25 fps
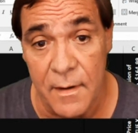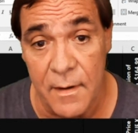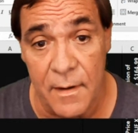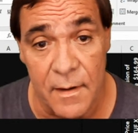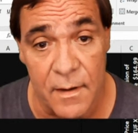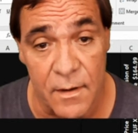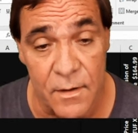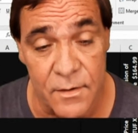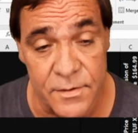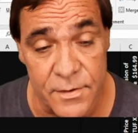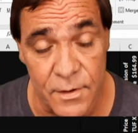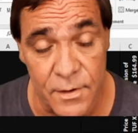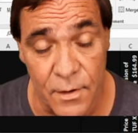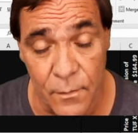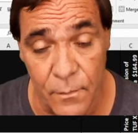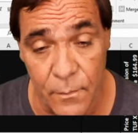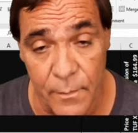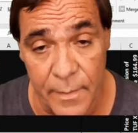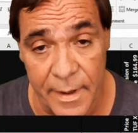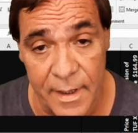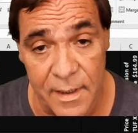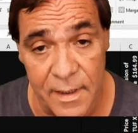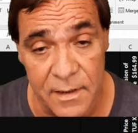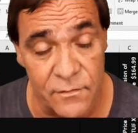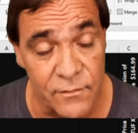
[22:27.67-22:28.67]
or so
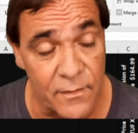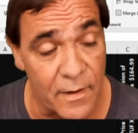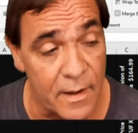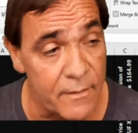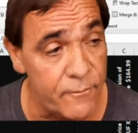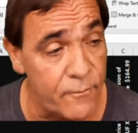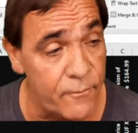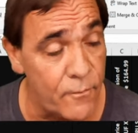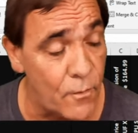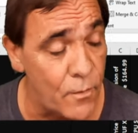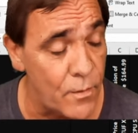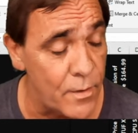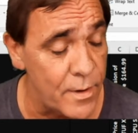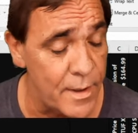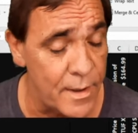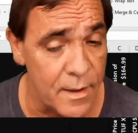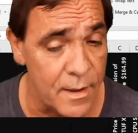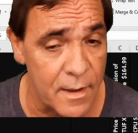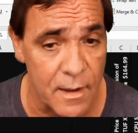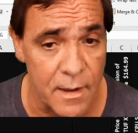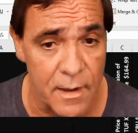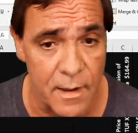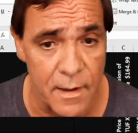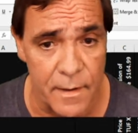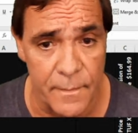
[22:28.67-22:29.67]
megs, 540
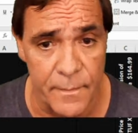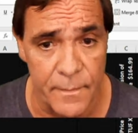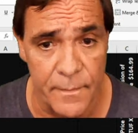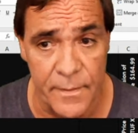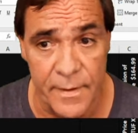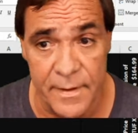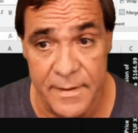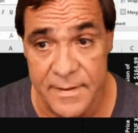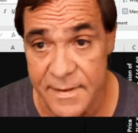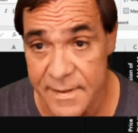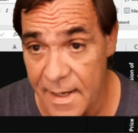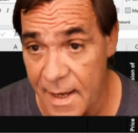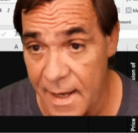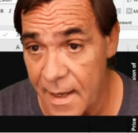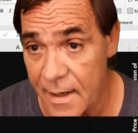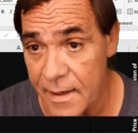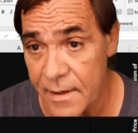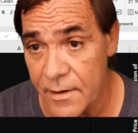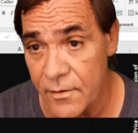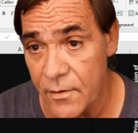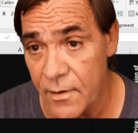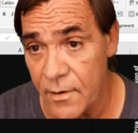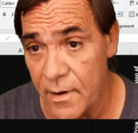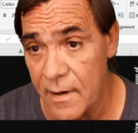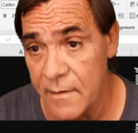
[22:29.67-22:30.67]
on the
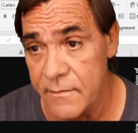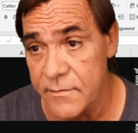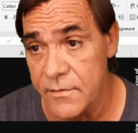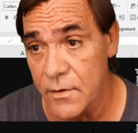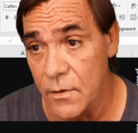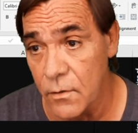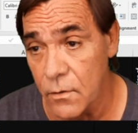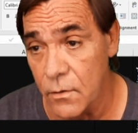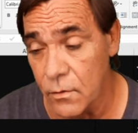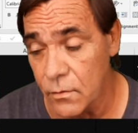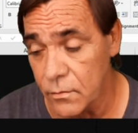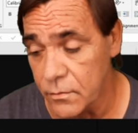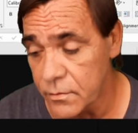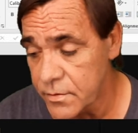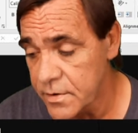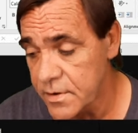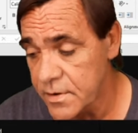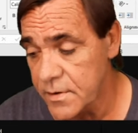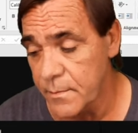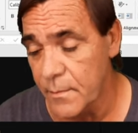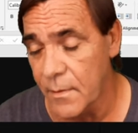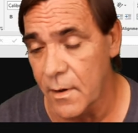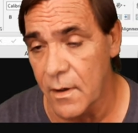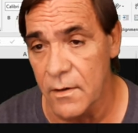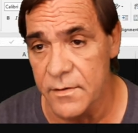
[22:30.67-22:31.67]
SATA drives, the older,
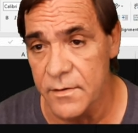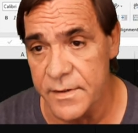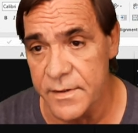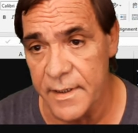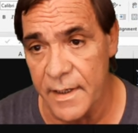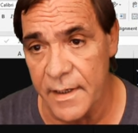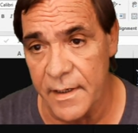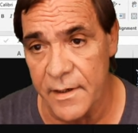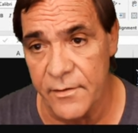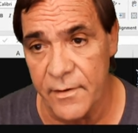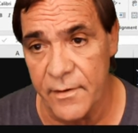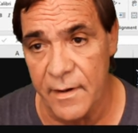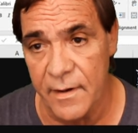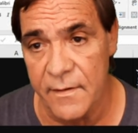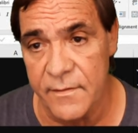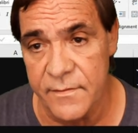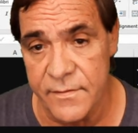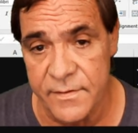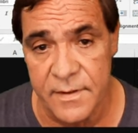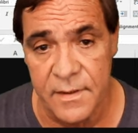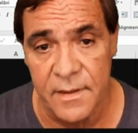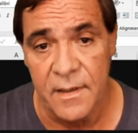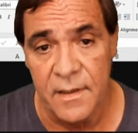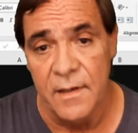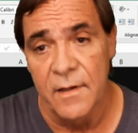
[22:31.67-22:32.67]
smaller SATA
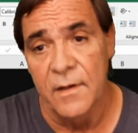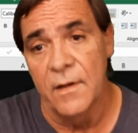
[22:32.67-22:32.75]
drives,